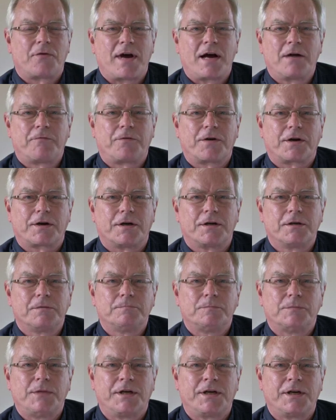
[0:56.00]
Africa,
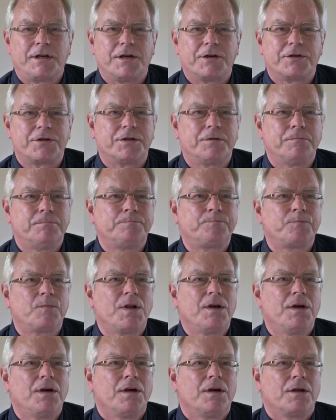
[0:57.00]
in addition,
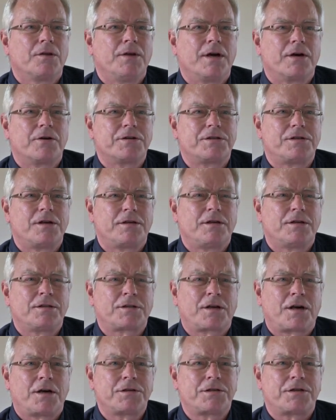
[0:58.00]
there is the
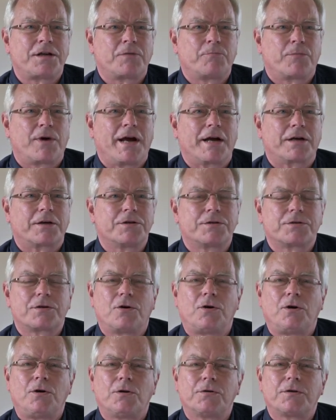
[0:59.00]
disgusting practice
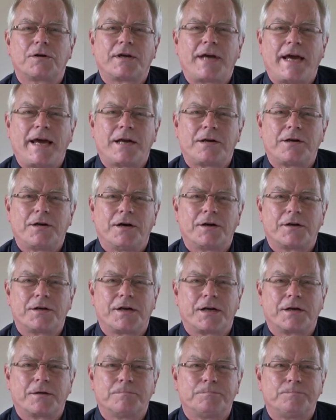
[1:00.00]
called canned hunting,